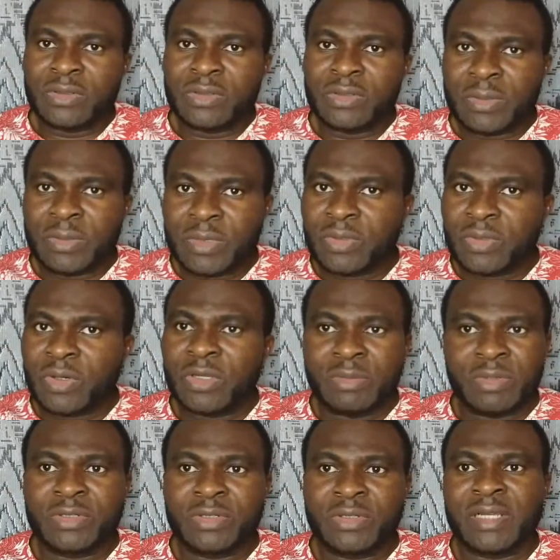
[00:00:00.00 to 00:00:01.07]
Nobody will call him on the
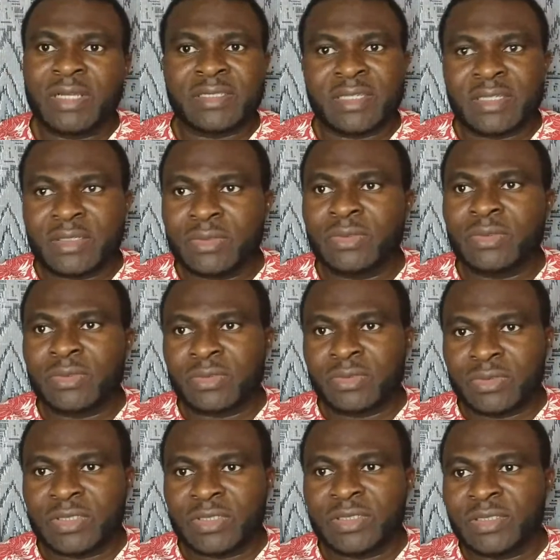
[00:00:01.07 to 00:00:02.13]
road and say, look, you
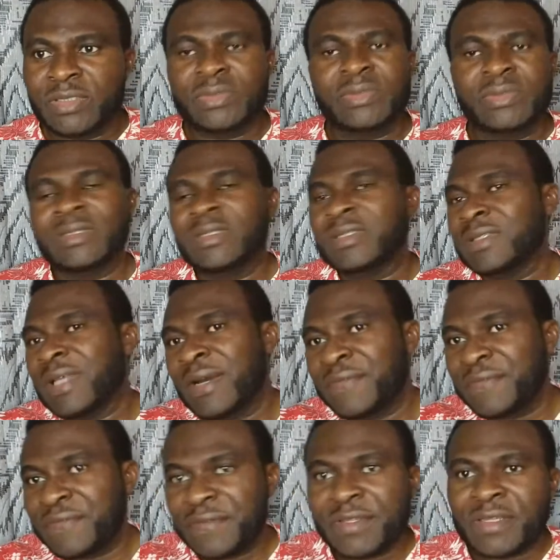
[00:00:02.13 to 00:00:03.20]
did this. He's now
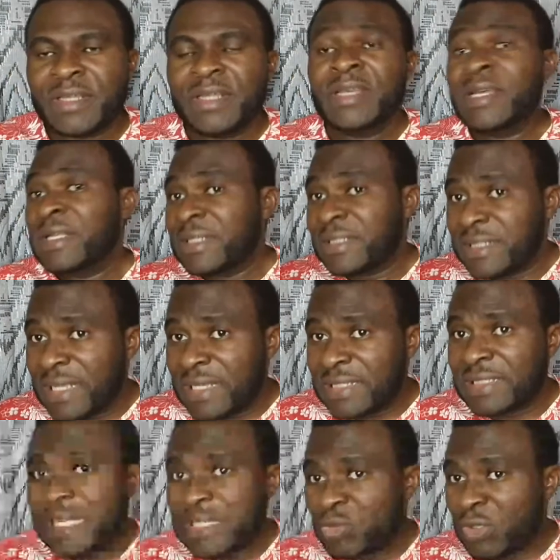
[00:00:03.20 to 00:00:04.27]
free. Then
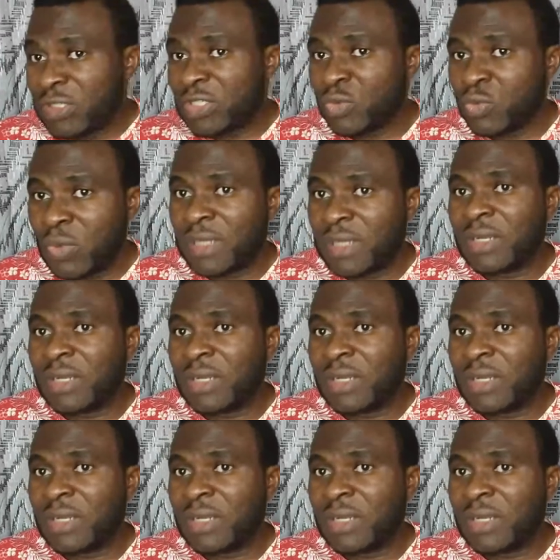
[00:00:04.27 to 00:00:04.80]
that one is one.